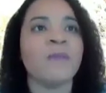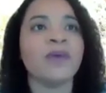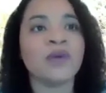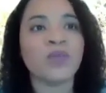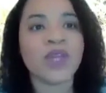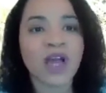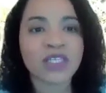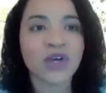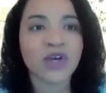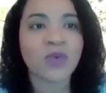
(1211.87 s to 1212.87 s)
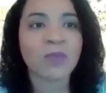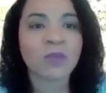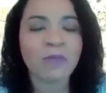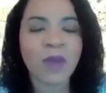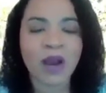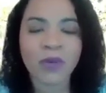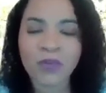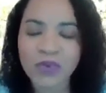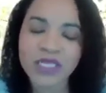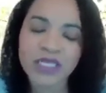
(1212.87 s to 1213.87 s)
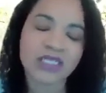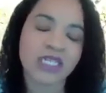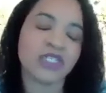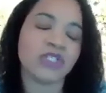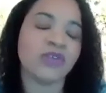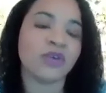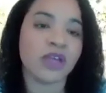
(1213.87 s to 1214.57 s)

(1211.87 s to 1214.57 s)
But then we also are really intentional